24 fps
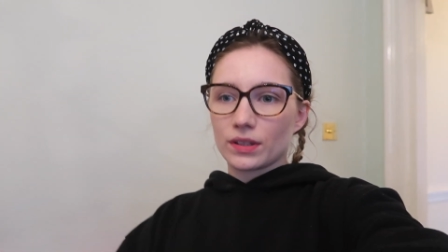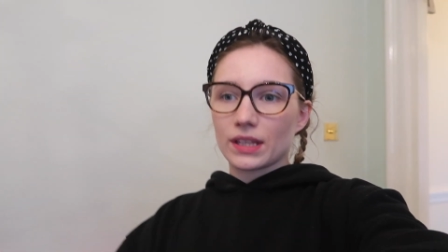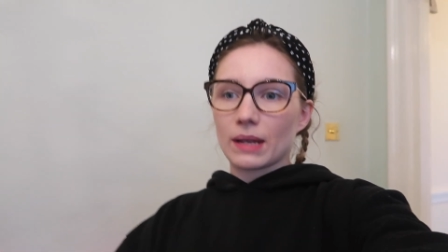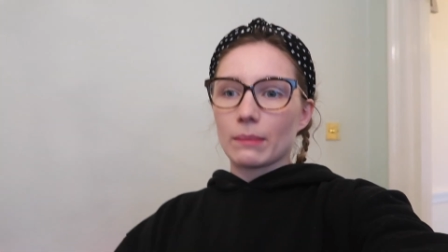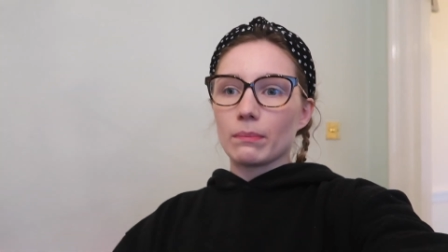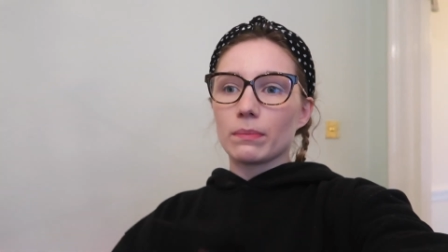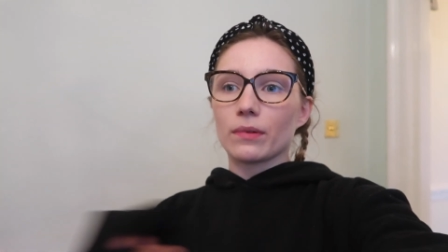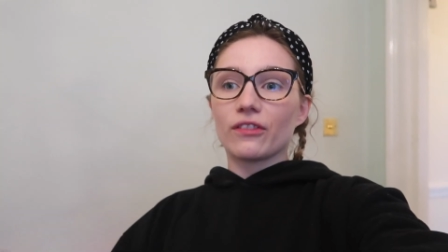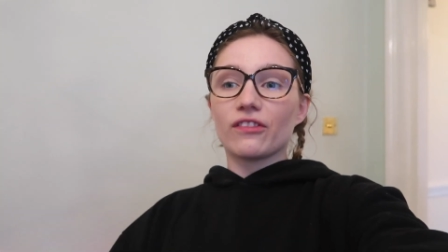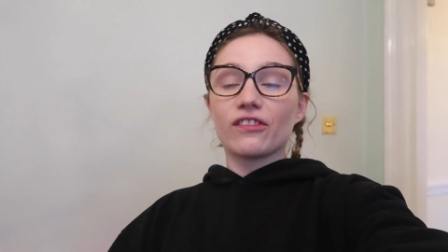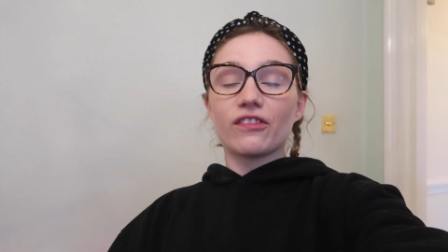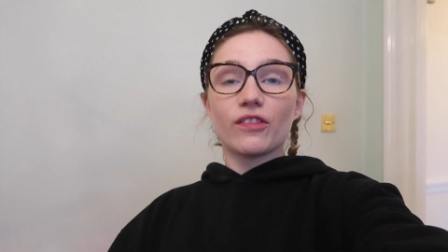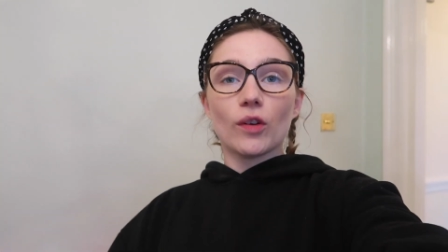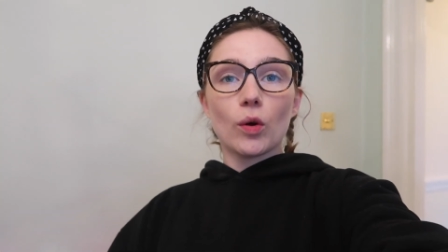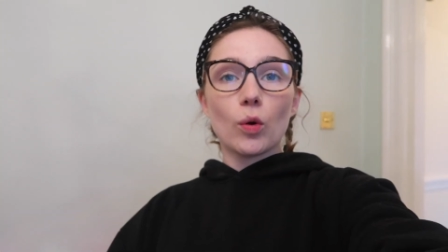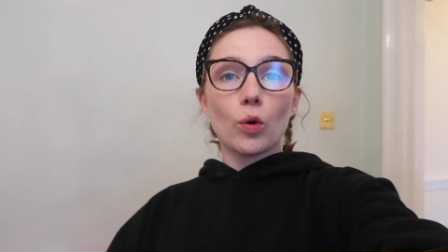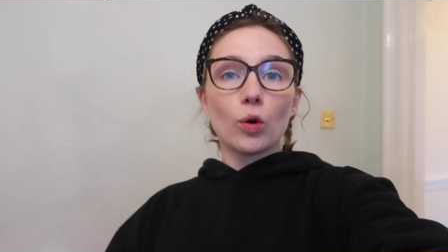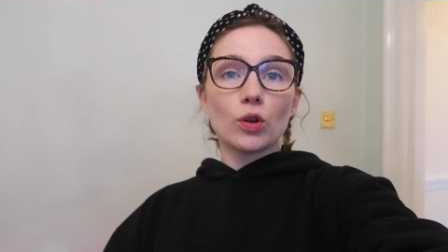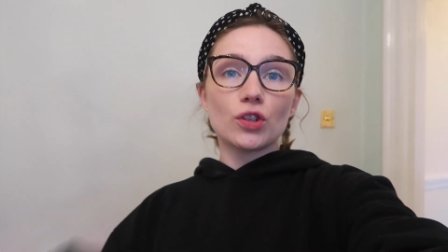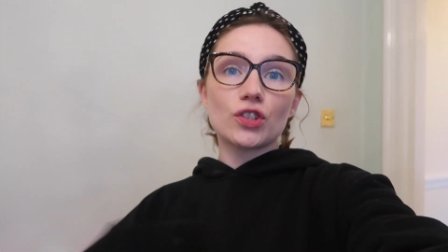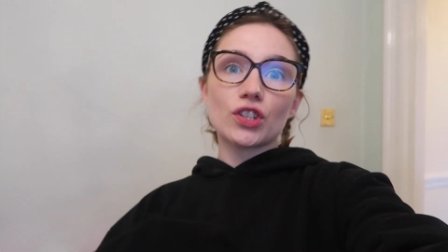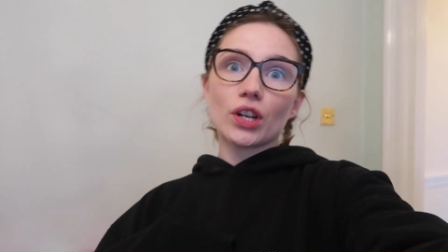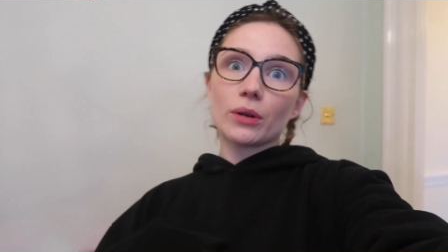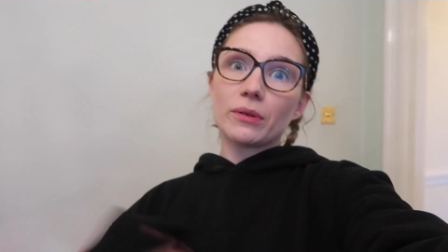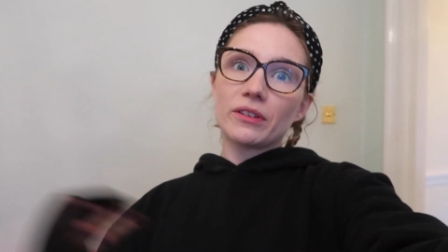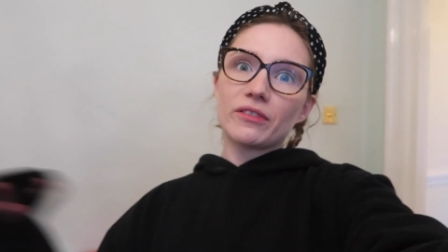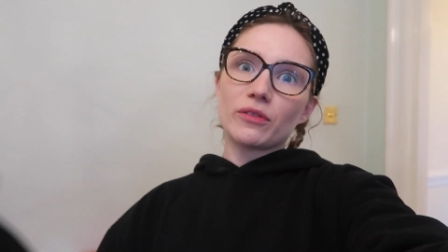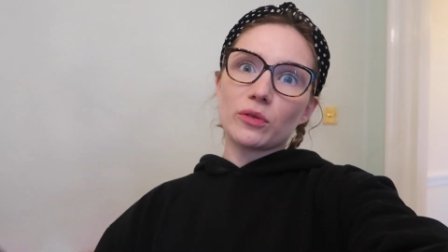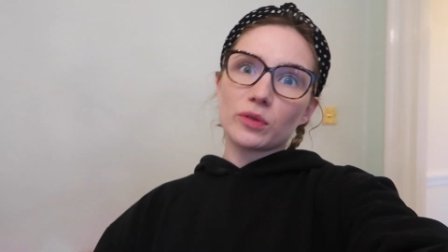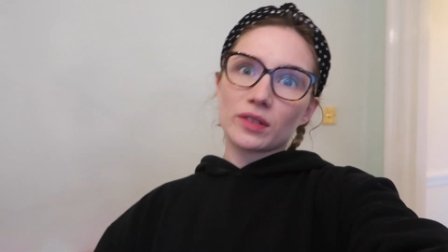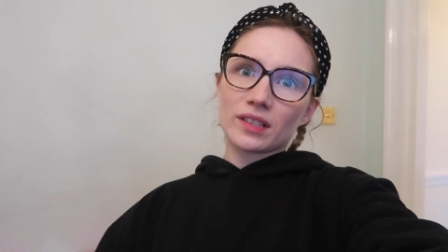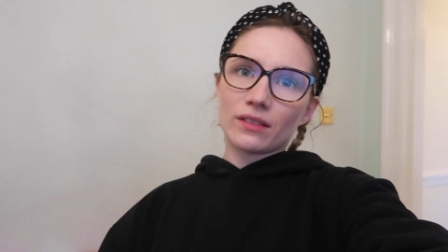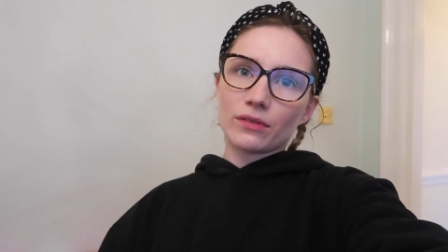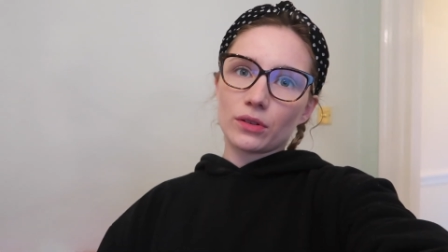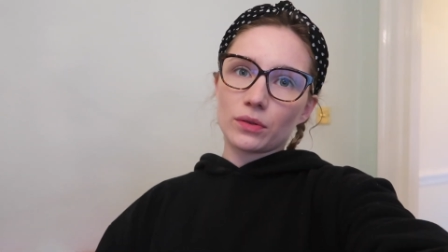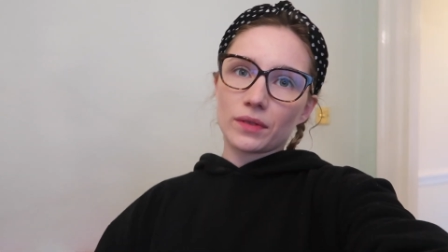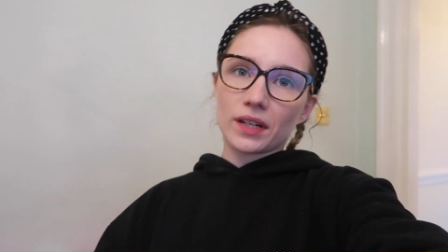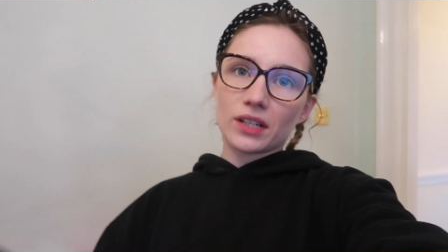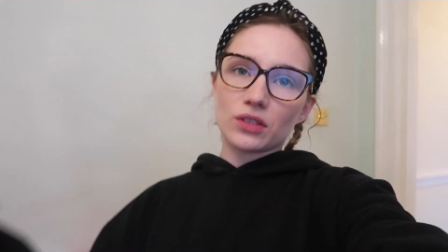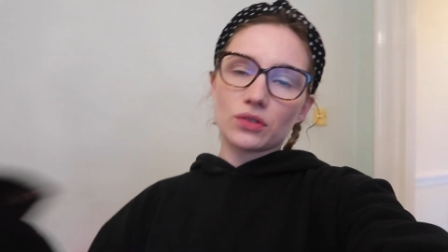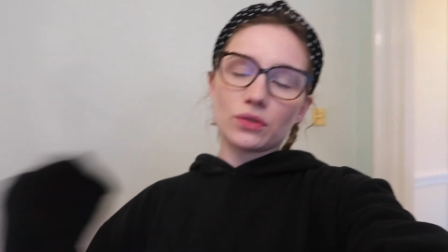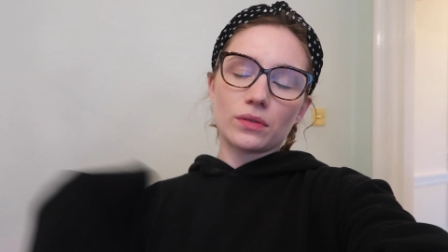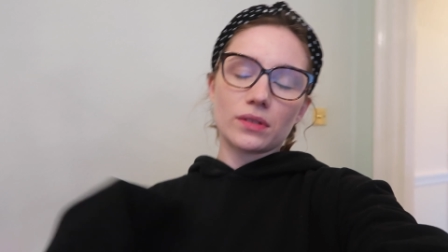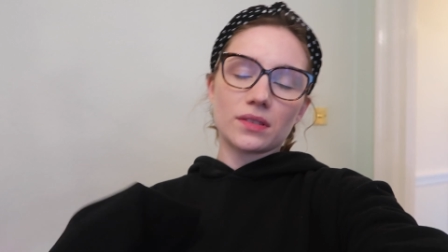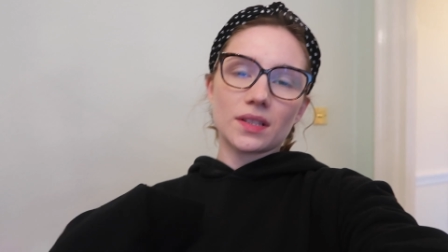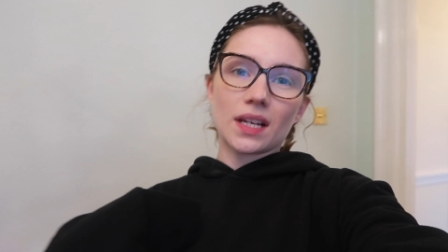and then before Joey falls in love with Rachel,